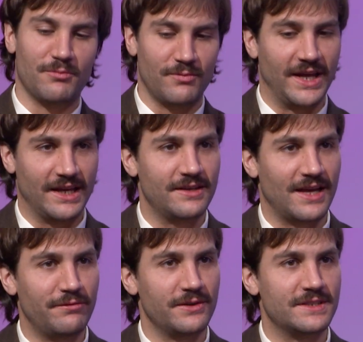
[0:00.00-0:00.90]
like
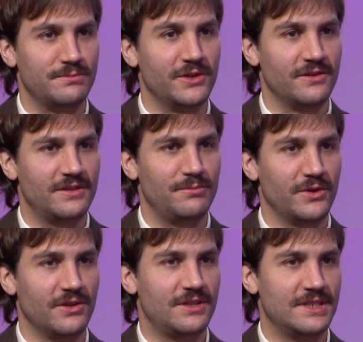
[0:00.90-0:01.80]
average
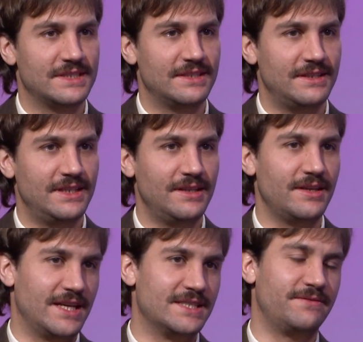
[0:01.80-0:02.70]
monotonicity
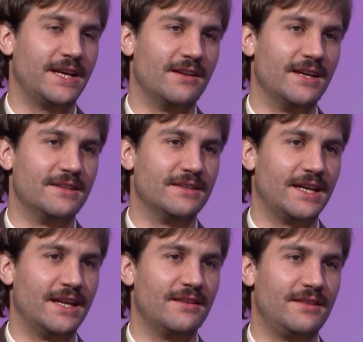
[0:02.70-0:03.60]
is violated,
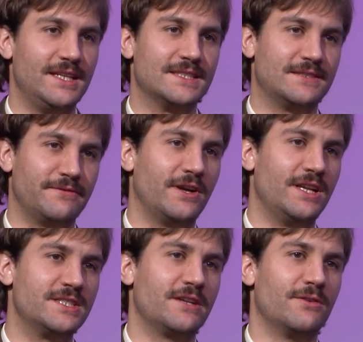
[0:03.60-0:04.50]
and these
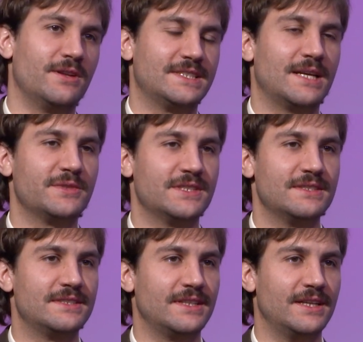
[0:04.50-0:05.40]
fairly general
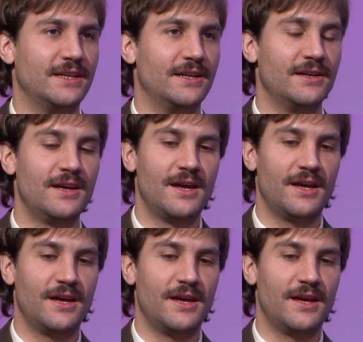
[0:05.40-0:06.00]
assumptions are